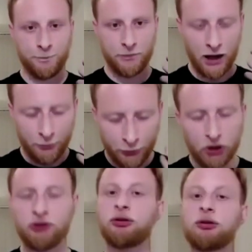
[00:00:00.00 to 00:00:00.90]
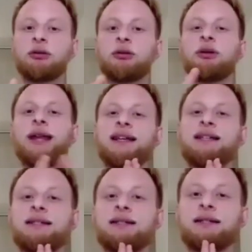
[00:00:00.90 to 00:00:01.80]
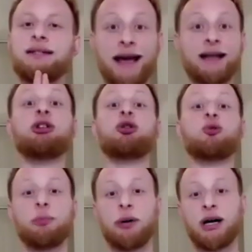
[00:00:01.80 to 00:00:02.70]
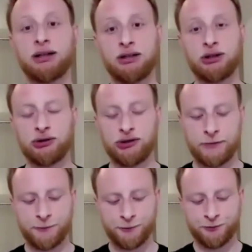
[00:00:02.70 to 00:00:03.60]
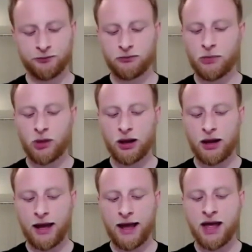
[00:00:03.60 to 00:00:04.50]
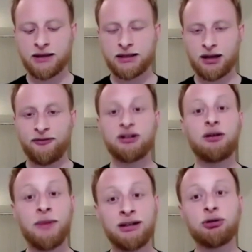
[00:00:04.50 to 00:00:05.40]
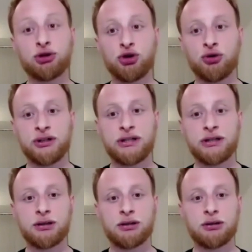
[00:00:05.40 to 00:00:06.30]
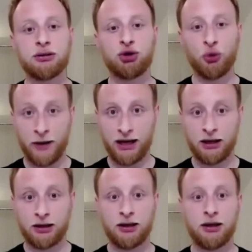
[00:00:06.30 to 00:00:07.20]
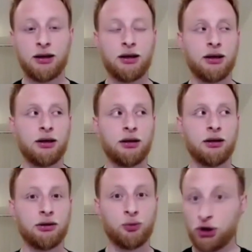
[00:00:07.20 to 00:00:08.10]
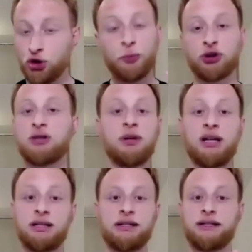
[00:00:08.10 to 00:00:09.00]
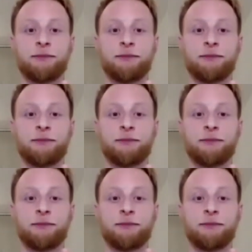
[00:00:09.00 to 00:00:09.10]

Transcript: A person that is diagnosed with Parkinson's has a fundamental choice to make with two possibilities.